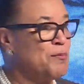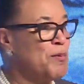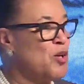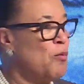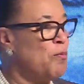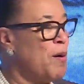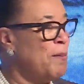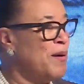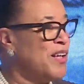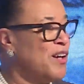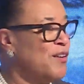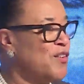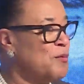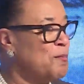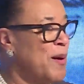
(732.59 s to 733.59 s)
but you're probably
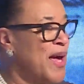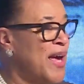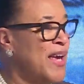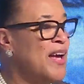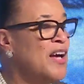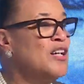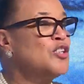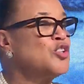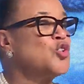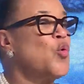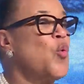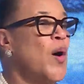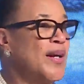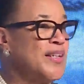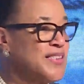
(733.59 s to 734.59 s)
going to pay
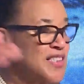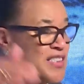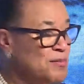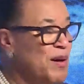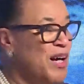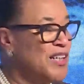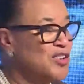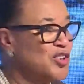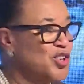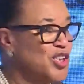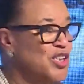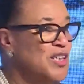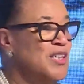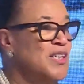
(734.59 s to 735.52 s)
twice as much.